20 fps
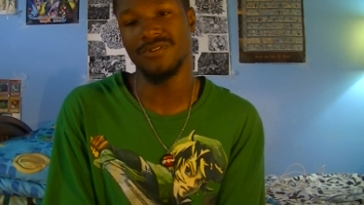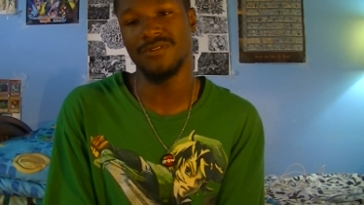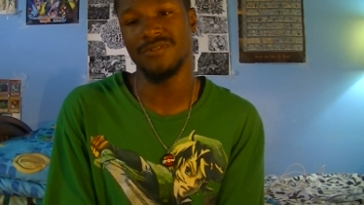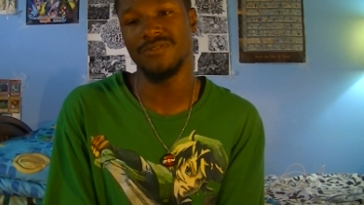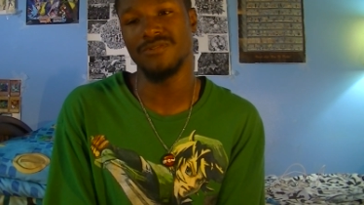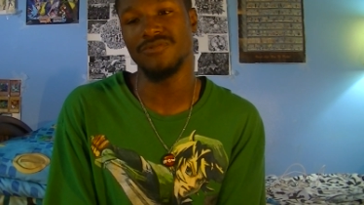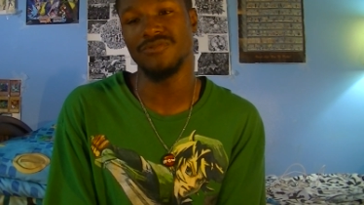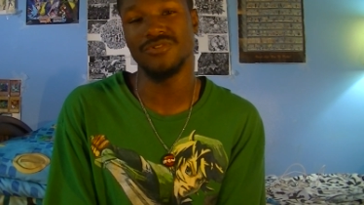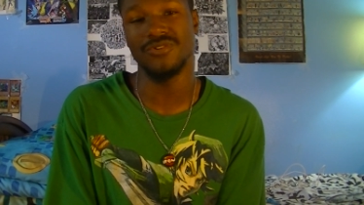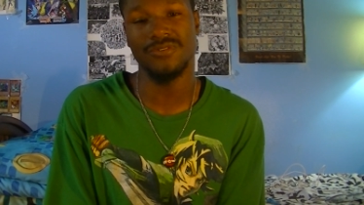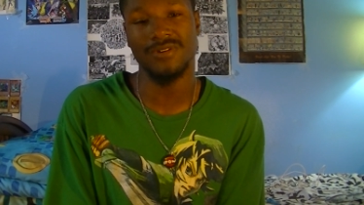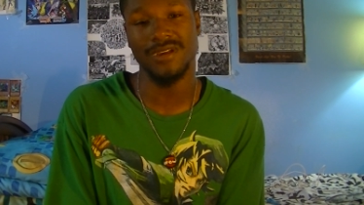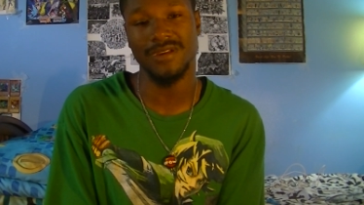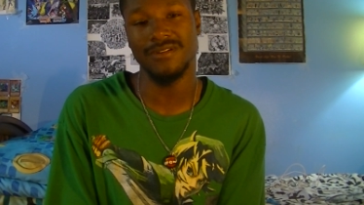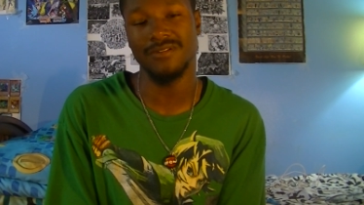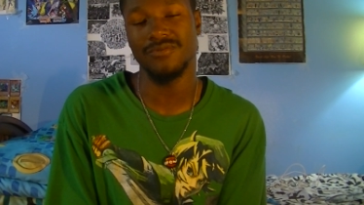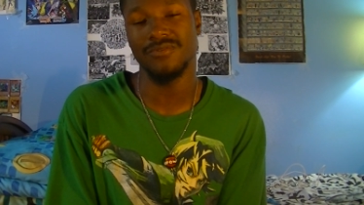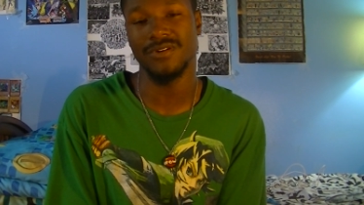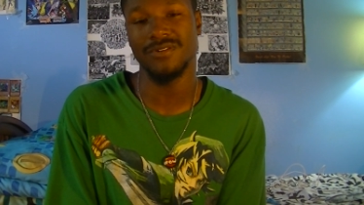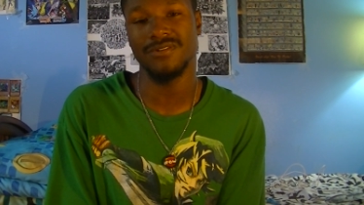though you enjoy
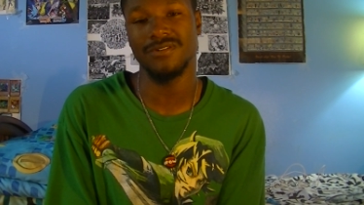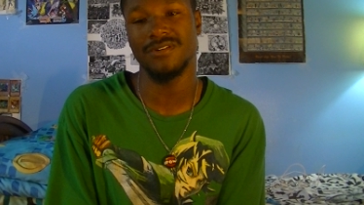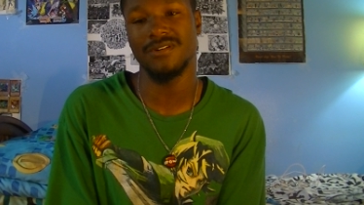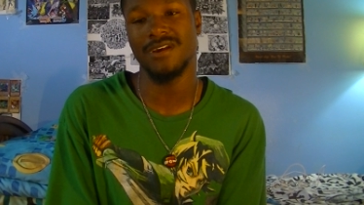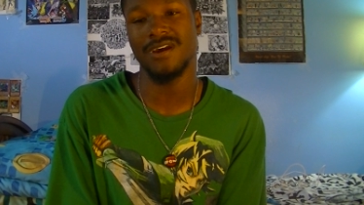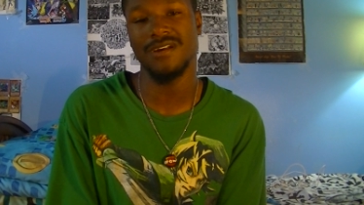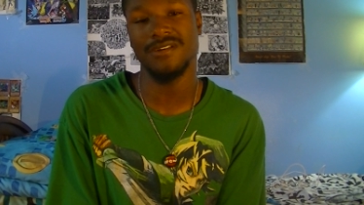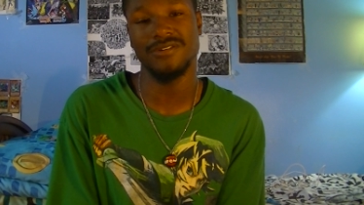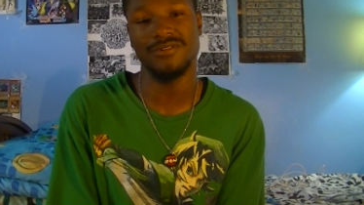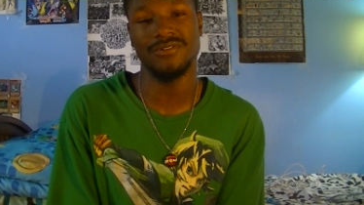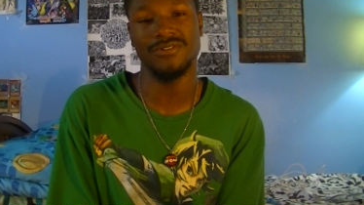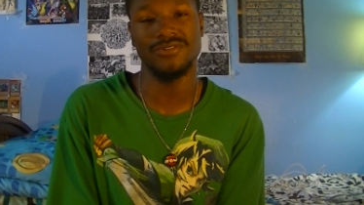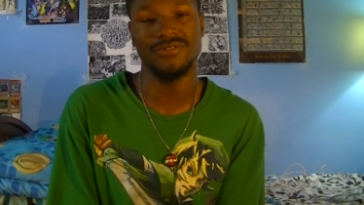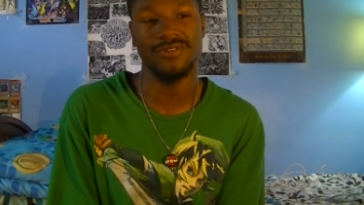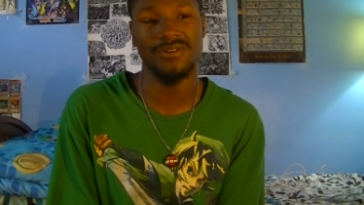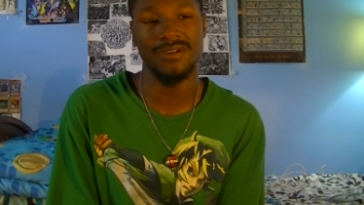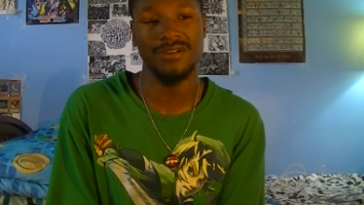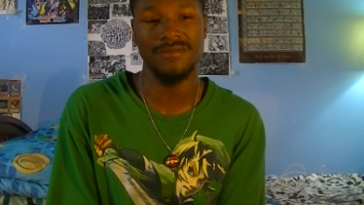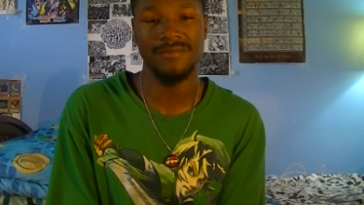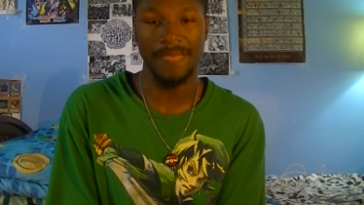whether or not you
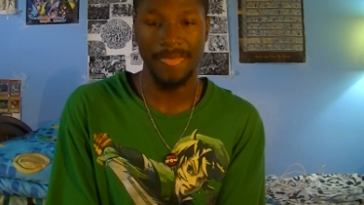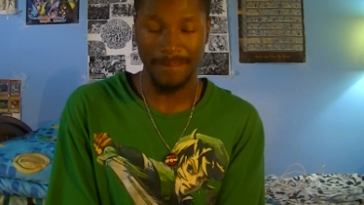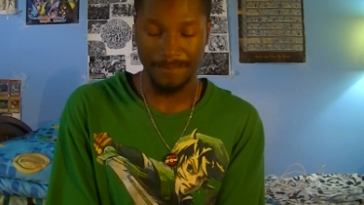enjoy